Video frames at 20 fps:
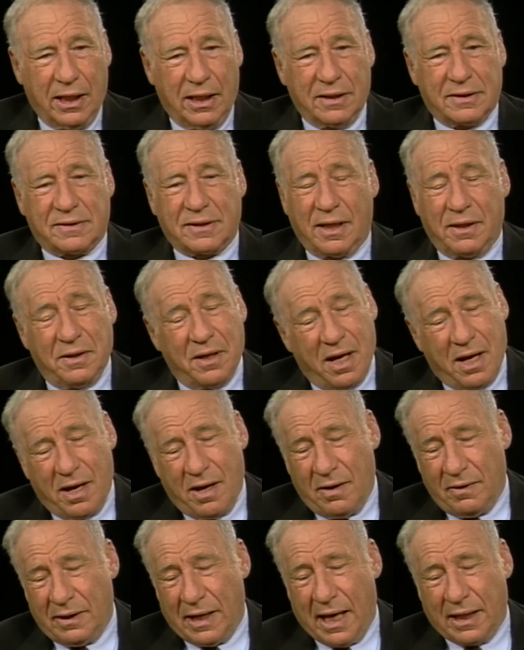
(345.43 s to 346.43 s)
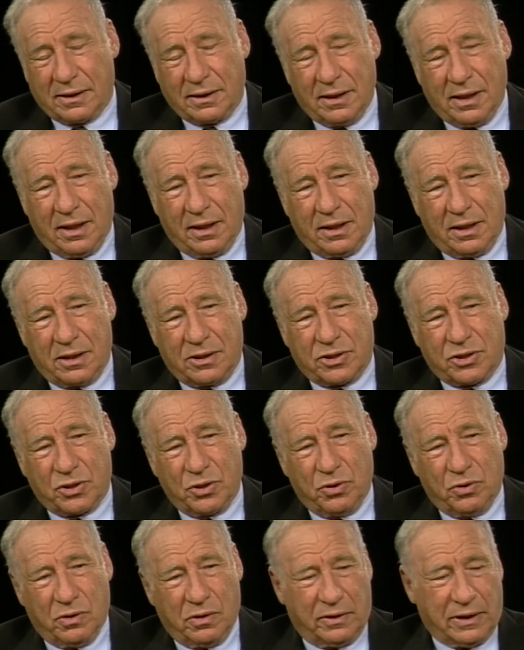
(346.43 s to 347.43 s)
He'd say, no, not near the
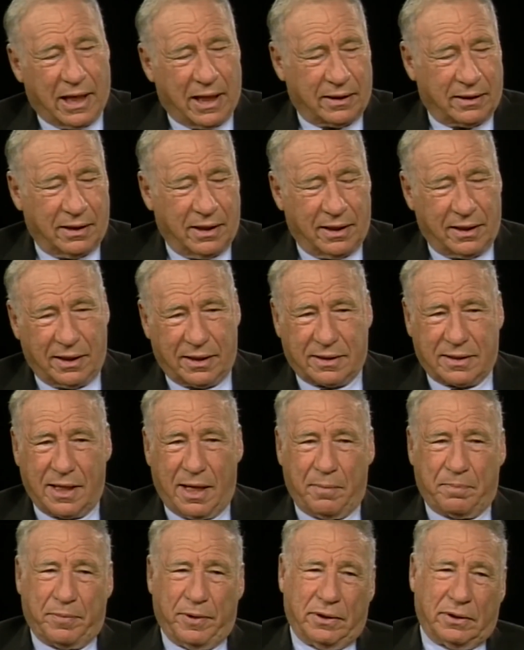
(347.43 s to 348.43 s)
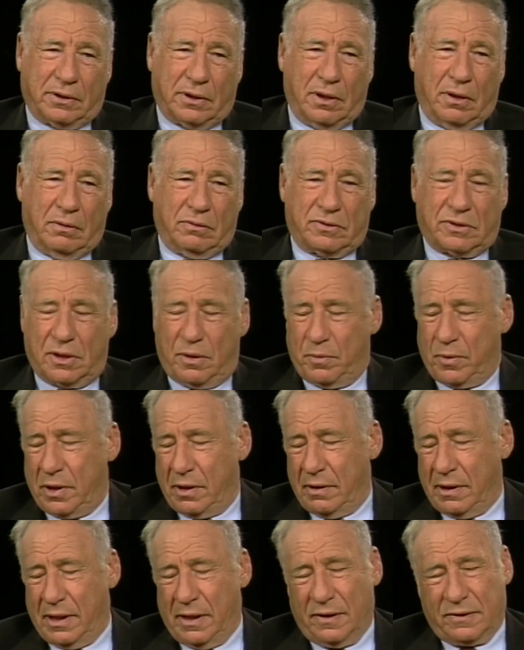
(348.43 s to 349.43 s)
shul, not near the temple. Go
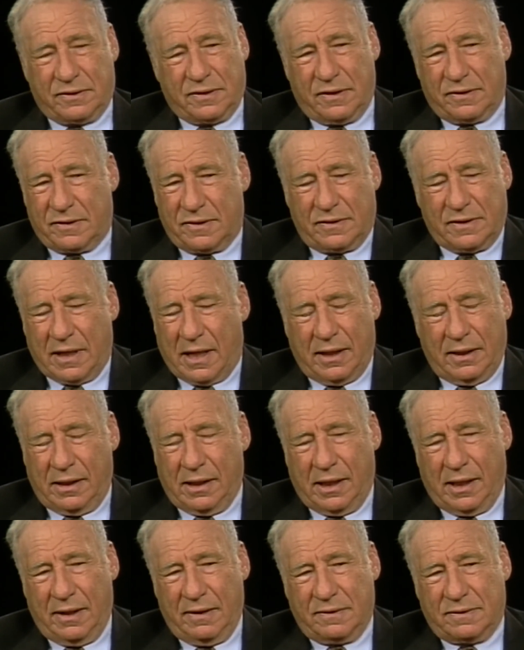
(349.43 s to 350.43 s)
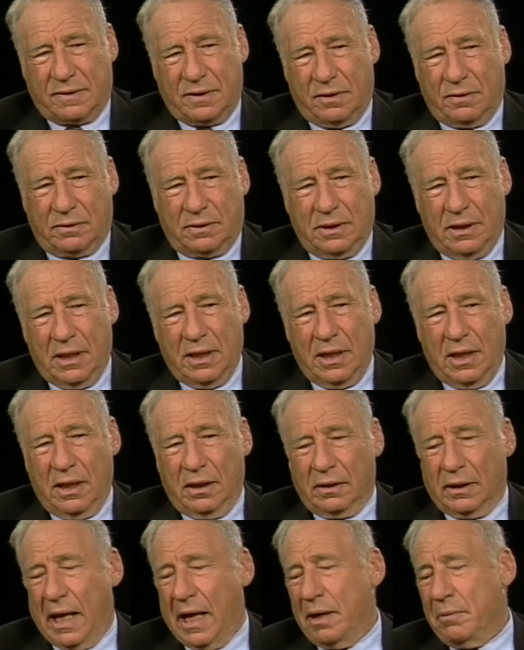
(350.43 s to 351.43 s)
somewhere else. This is not nice. No. Yeah.
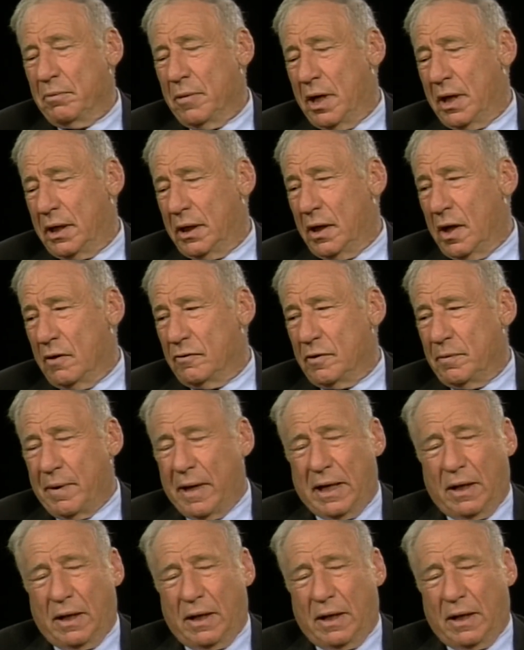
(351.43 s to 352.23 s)
Lend money over